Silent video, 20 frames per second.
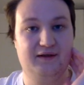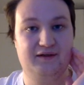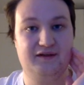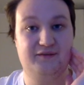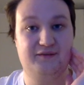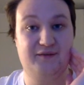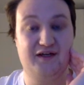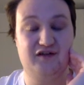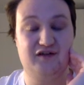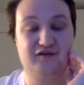
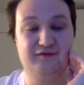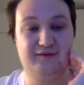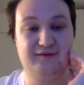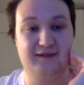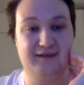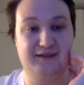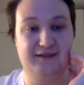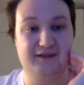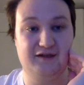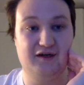special
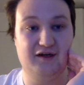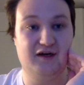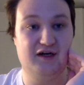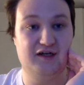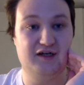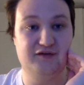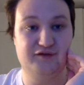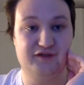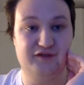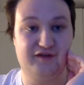release
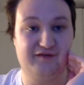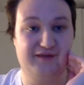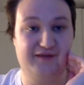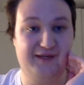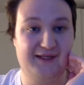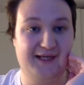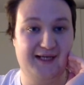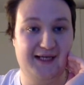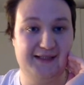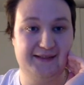cigars, which are
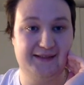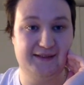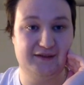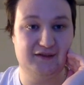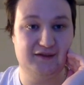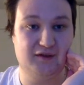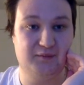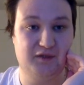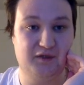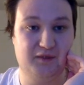fantastic.
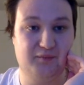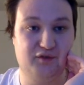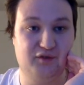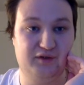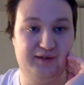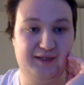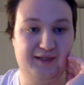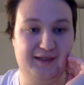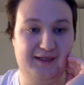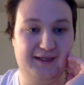So I'm going to put
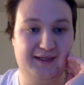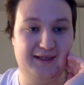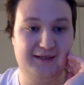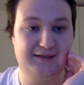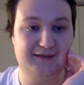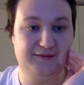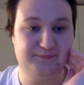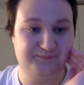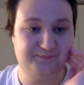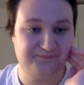that at
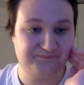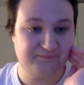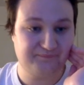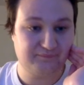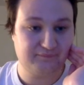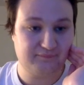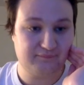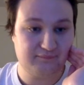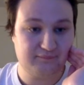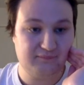S.
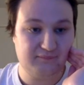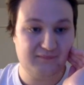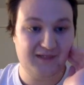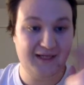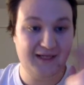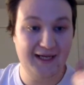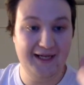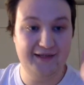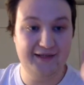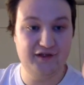
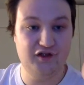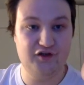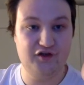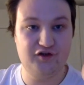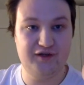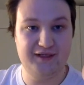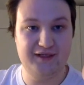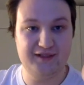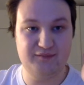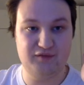And
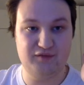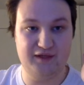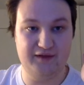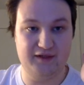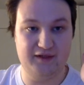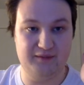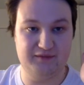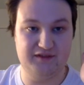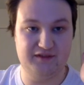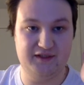another S brand
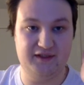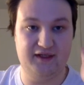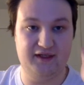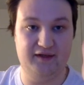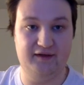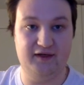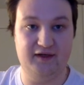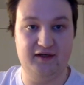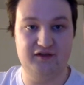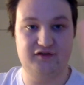that I'm
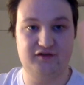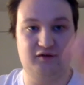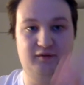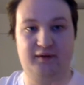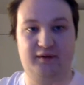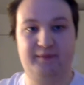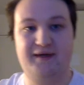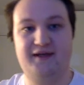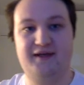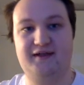sticking there. So
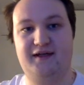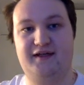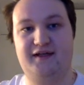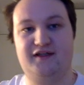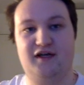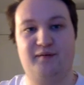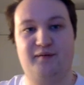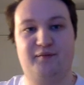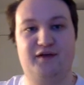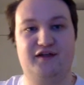imagine H.
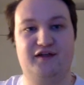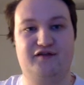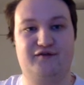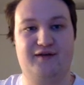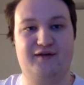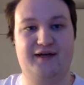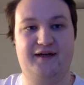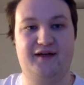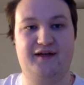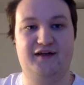Upmann is
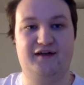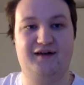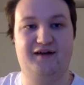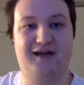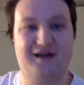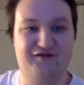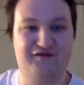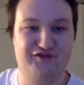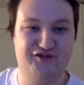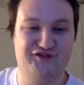right here
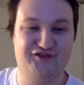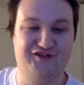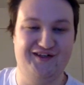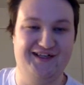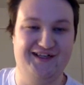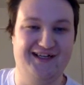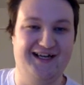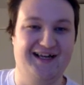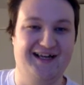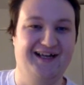after
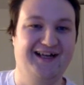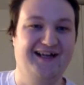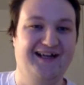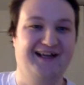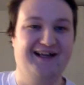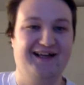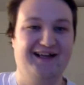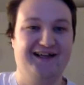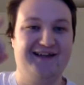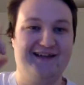Trinidad.
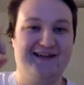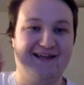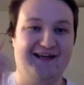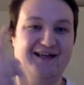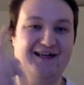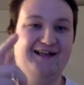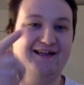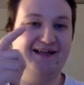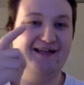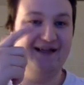
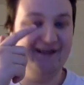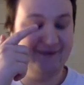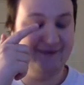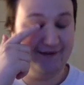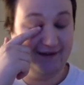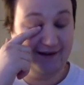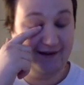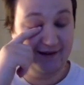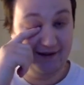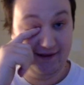Trinidad,
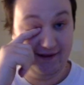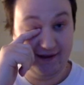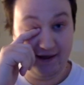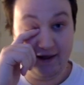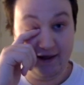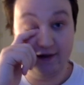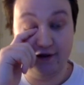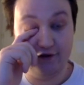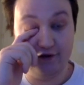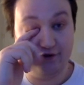
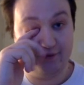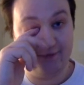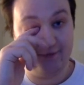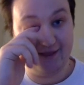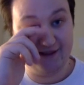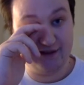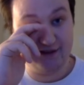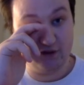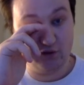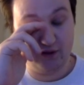another
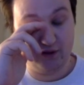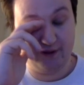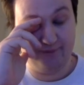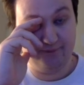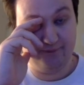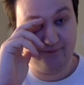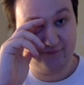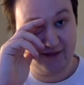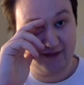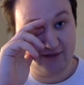amazing one.
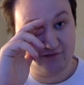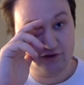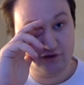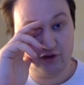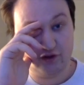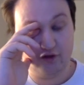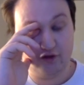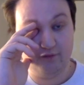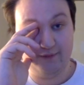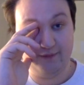They have
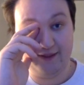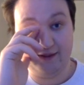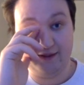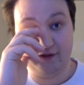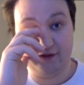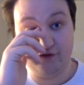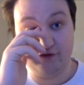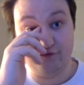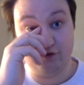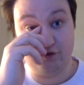so many
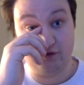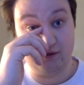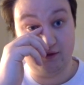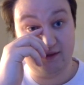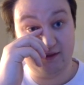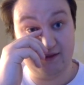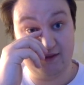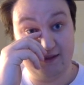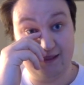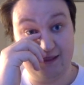new
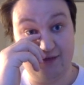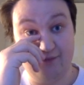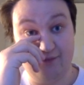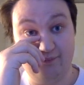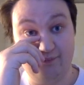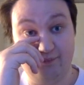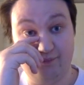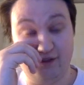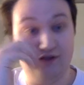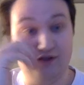Vitolas now
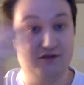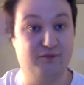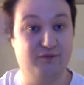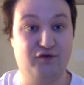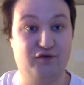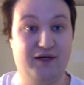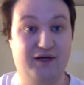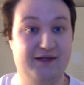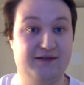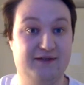because the
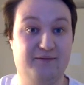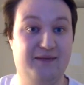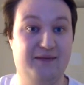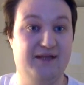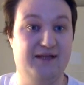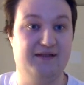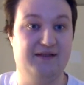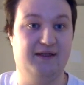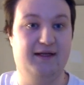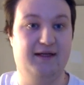brand is
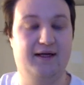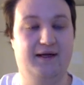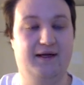amazing.